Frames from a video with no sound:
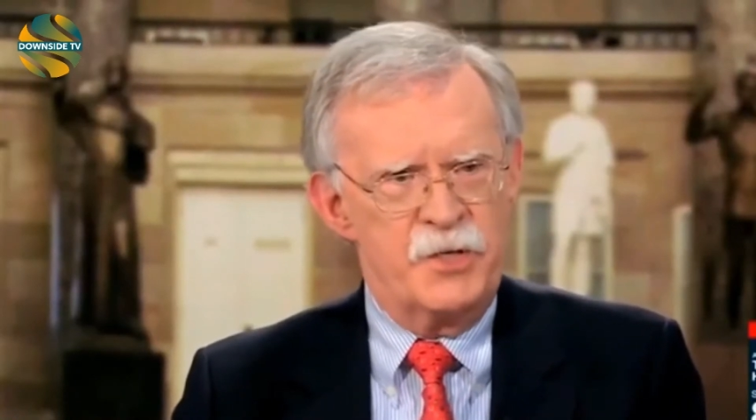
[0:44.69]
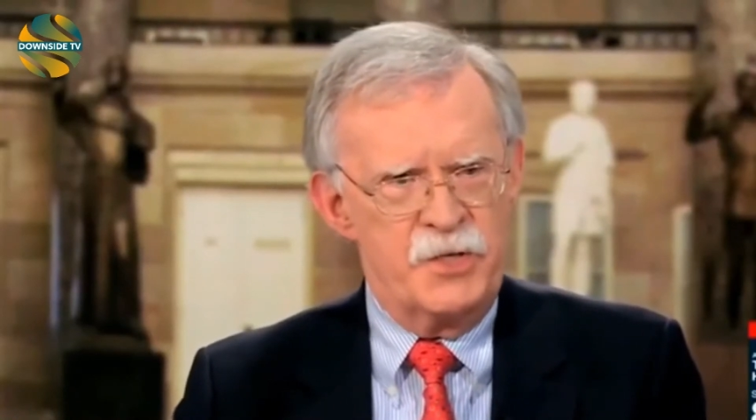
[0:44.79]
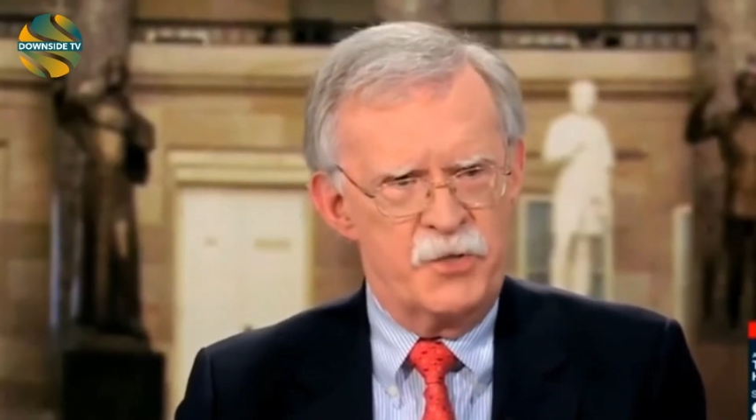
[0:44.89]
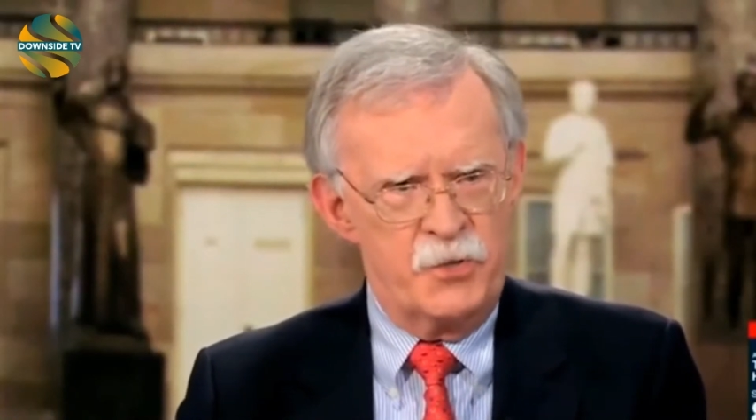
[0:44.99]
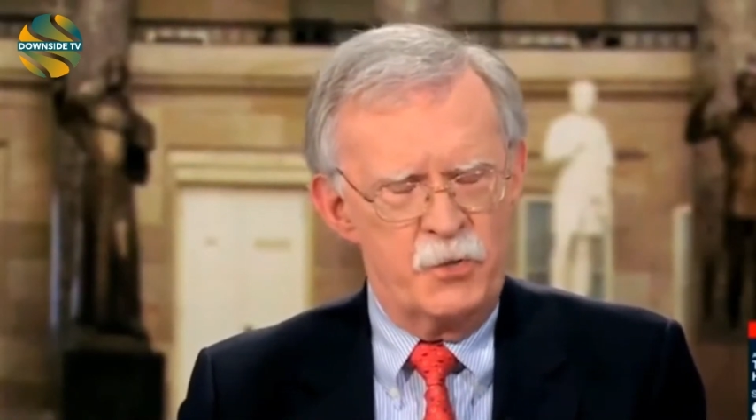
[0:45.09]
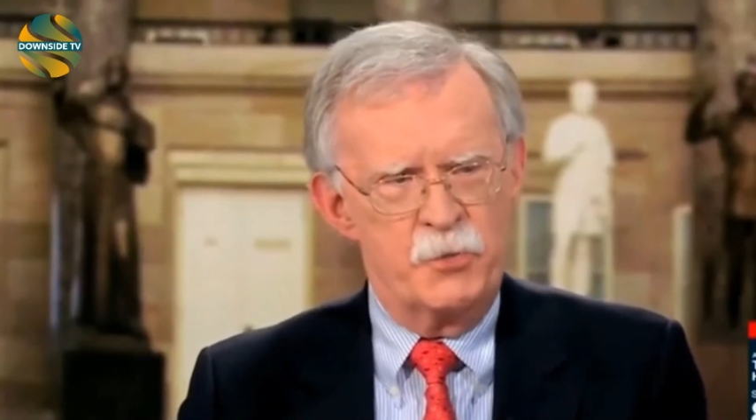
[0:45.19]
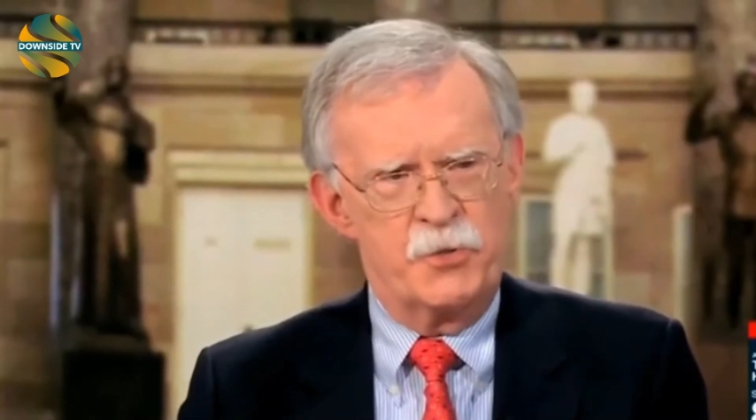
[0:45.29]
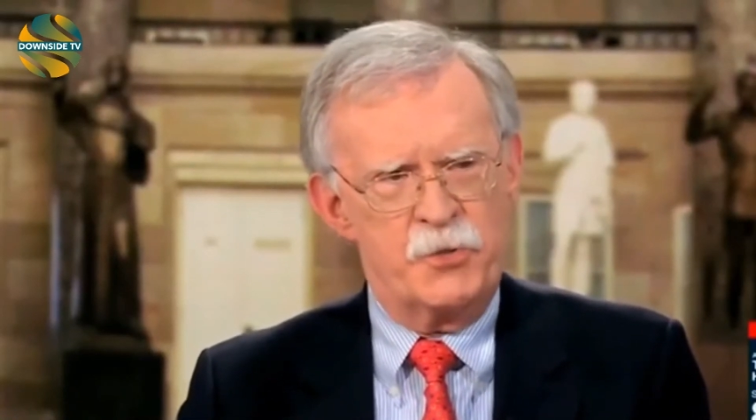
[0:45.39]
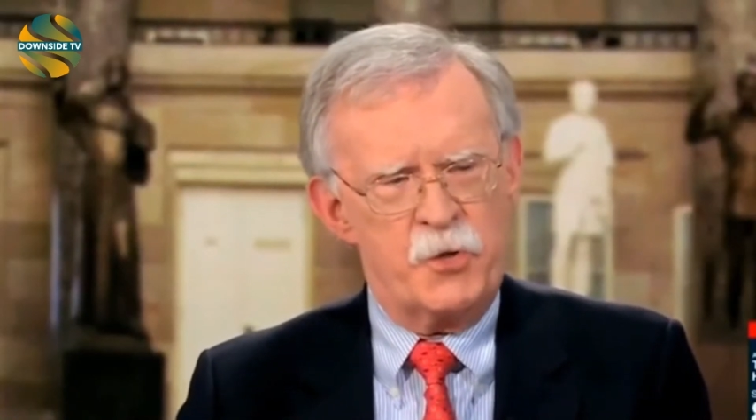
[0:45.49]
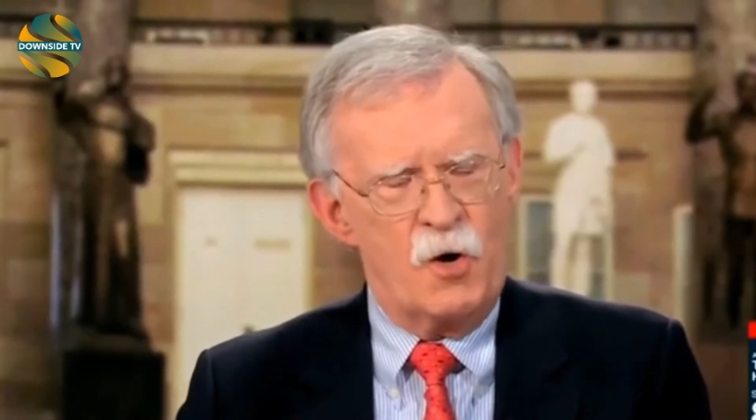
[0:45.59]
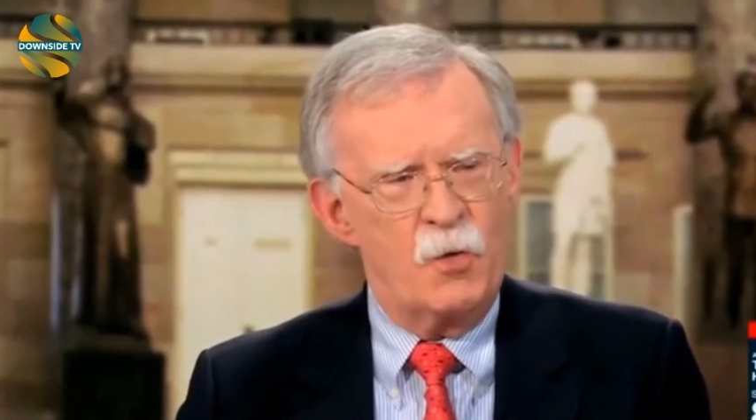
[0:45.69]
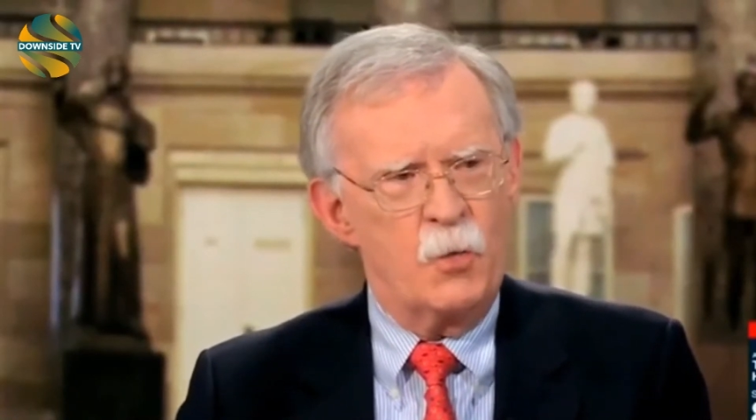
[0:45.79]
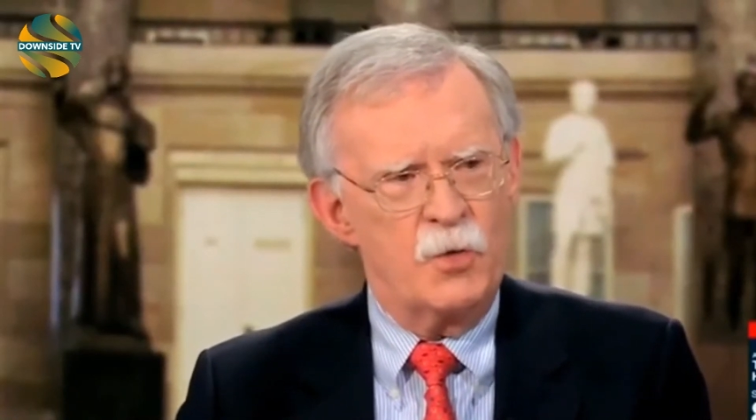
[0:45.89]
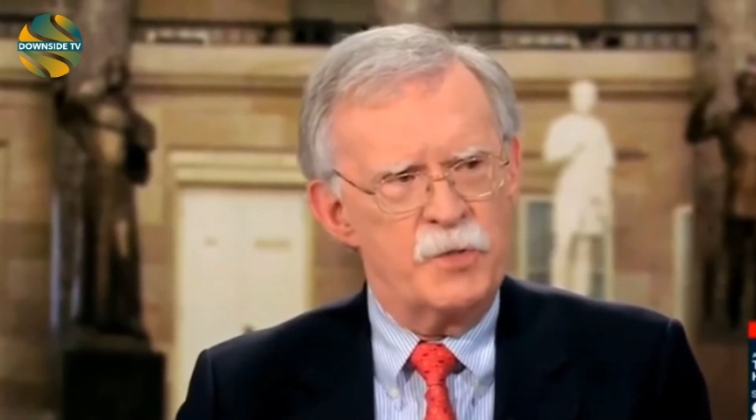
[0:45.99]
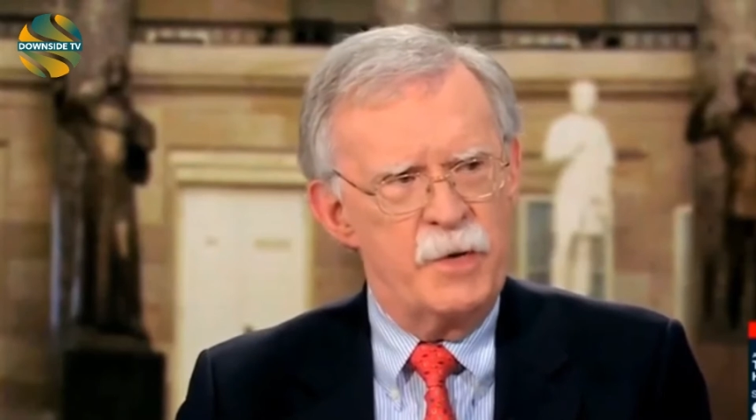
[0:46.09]
He's, to use a Star
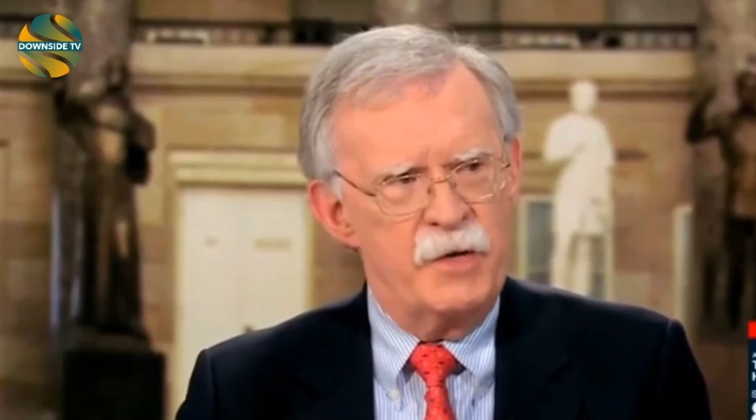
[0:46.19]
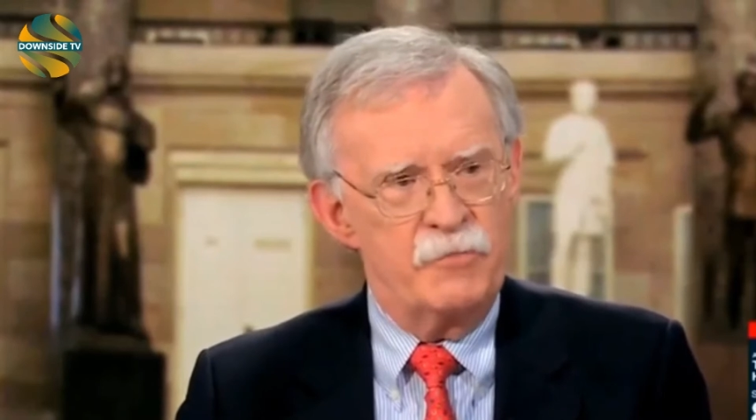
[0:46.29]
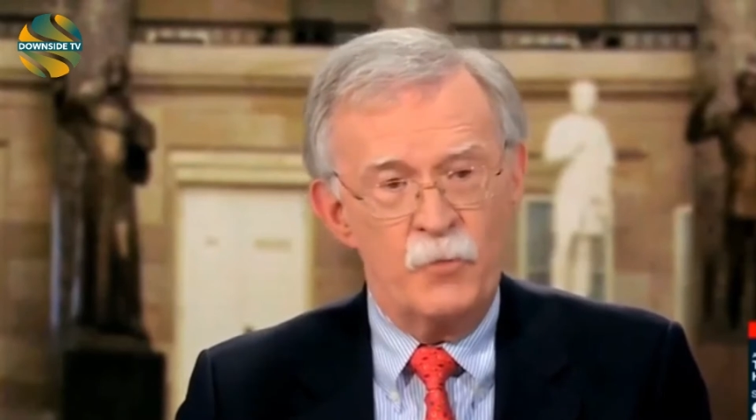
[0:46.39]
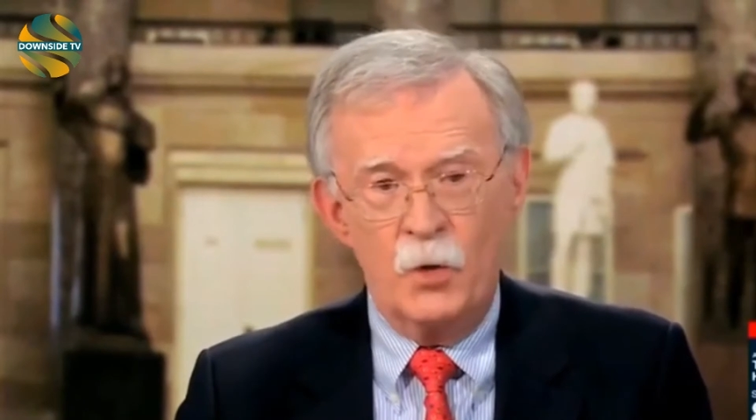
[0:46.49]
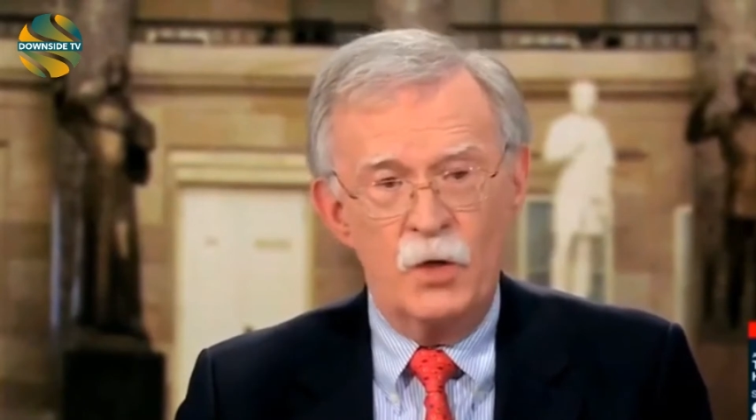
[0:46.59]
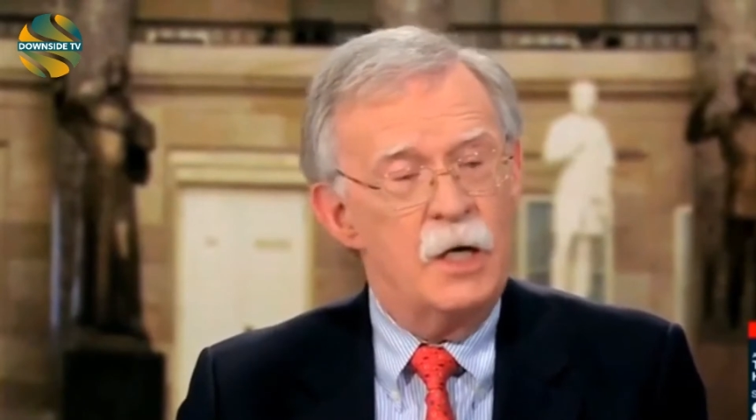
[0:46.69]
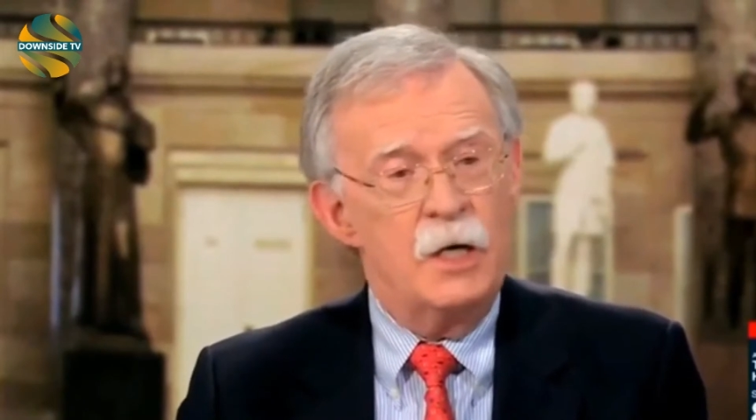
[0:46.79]
Wars metaphor,